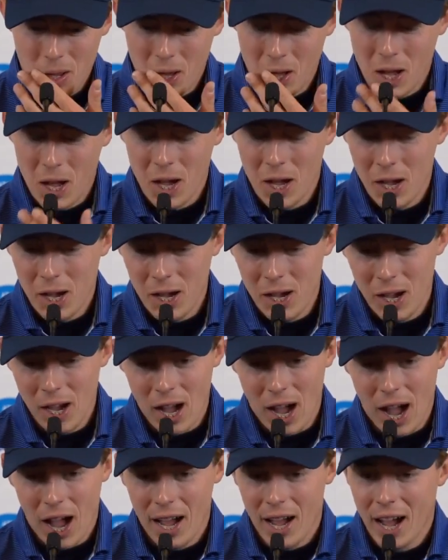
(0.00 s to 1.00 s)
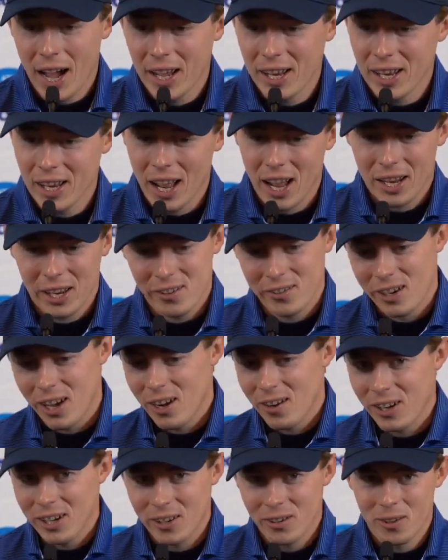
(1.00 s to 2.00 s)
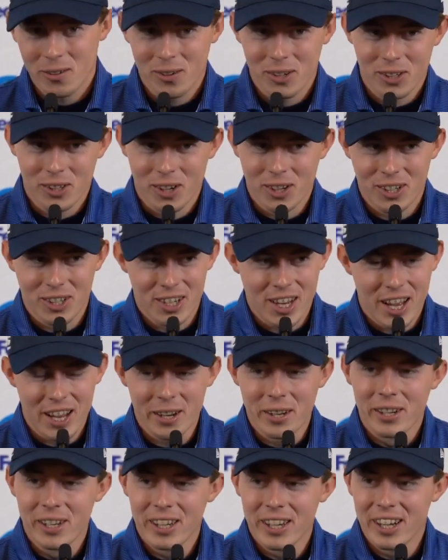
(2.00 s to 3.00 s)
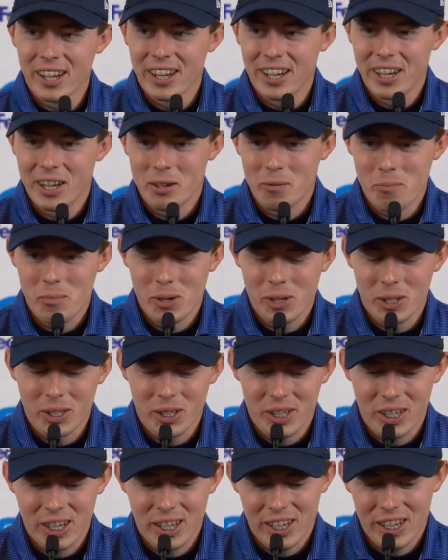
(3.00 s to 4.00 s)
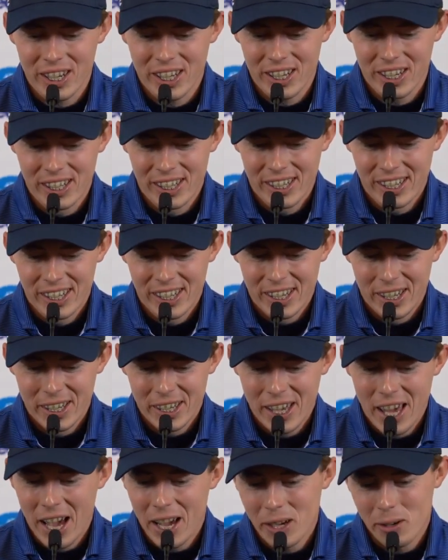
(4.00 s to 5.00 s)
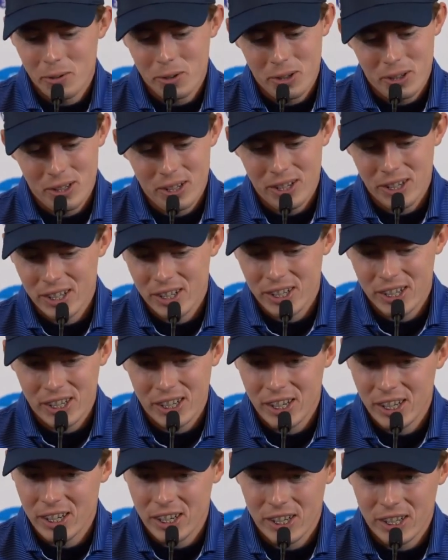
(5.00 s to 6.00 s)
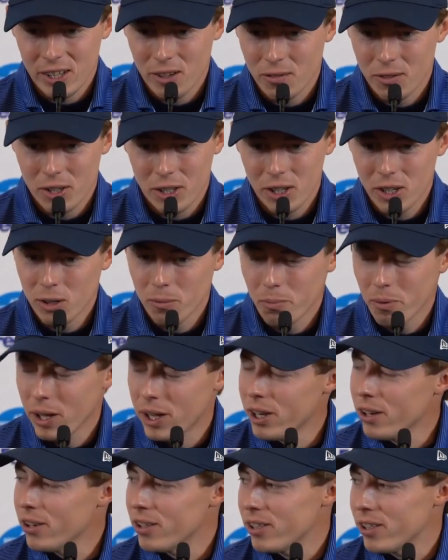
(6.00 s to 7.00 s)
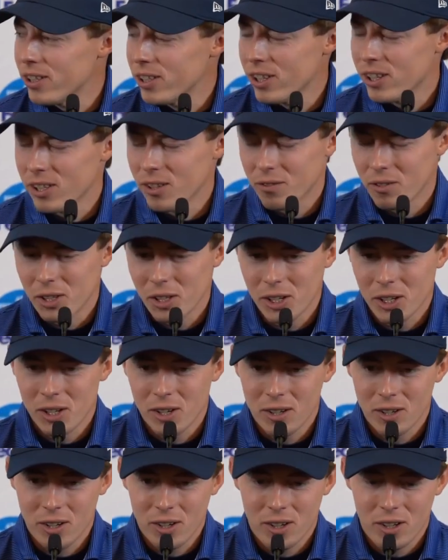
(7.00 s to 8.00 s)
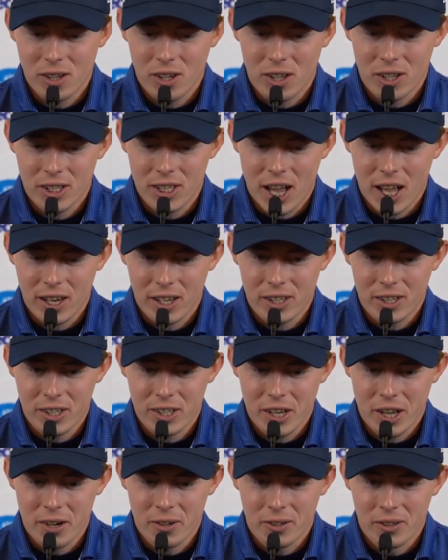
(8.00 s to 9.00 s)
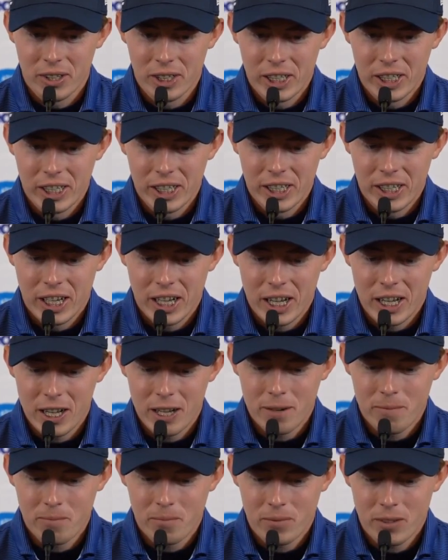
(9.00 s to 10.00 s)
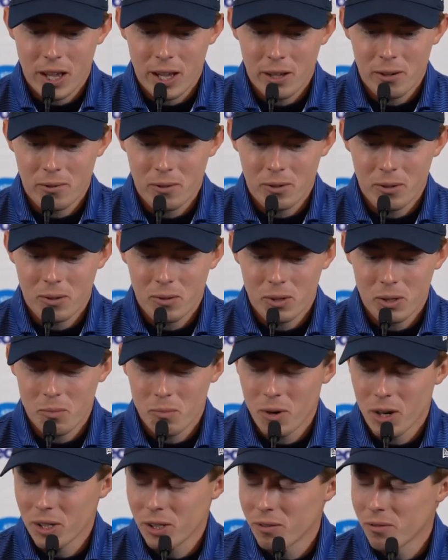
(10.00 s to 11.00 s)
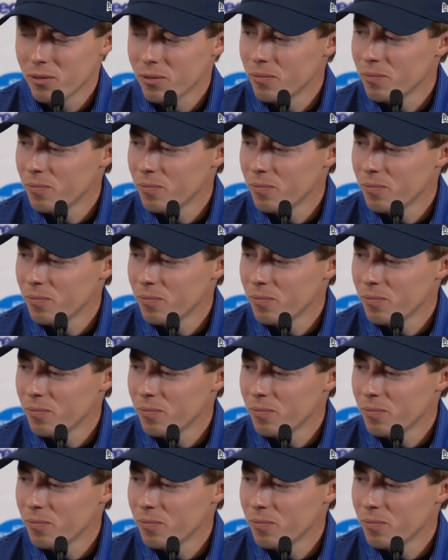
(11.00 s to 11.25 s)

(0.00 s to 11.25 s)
Uh, I, I don't know. I don't know what Jon said, um, but uh, yeah, he was. Uh, he, he's obviously a good player. He's, he's obviously got got a lot of talent. So um, yeah, he, he was impressive.